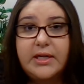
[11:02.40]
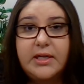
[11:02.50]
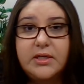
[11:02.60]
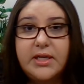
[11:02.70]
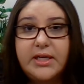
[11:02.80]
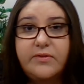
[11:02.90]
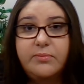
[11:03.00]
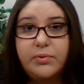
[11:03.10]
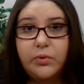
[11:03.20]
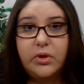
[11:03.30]
and end date of
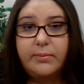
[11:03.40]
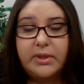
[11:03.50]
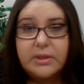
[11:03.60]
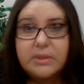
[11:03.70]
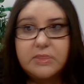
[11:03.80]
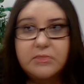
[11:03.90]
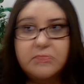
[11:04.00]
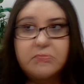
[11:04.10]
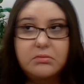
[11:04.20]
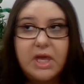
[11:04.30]
employment,
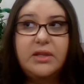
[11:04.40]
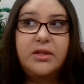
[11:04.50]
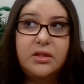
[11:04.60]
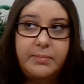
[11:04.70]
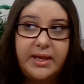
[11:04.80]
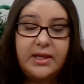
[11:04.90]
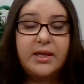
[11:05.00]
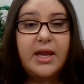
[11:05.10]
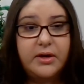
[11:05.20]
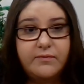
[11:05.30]
and then the bank
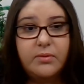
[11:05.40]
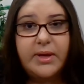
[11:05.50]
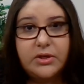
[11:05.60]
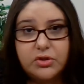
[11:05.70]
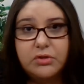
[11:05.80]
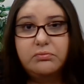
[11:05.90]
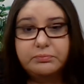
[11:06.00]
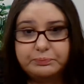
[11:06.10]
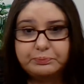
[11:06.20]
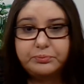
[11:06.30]
account
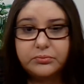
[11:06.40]
information.